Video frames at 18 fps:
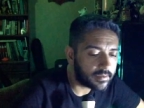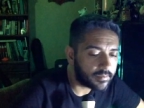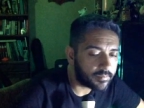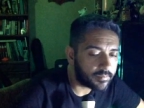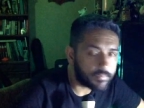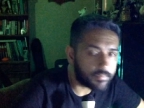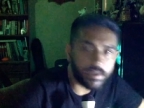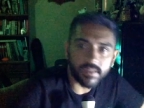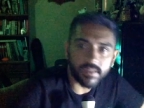
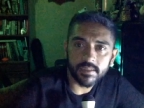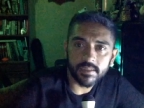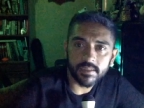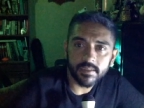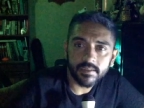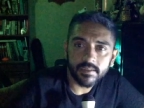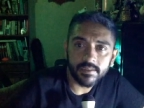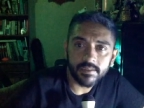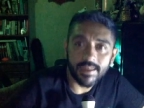But
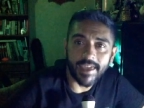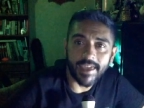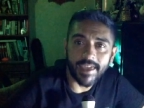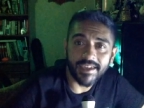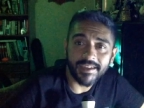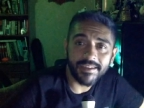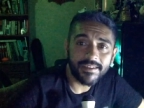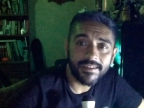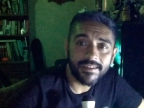
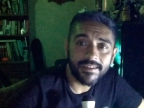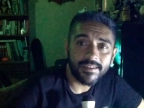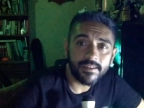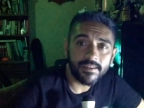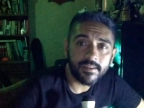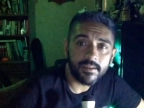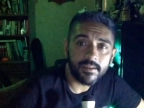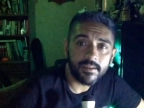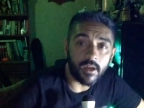like,
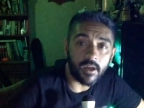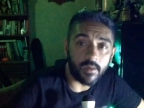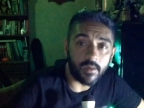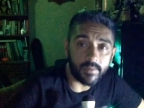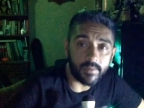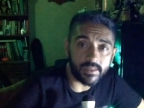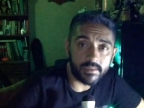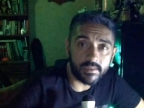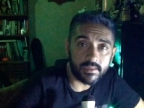
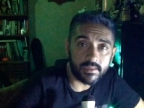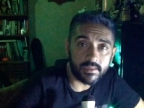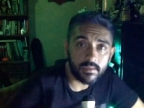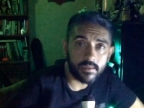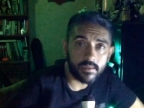comment,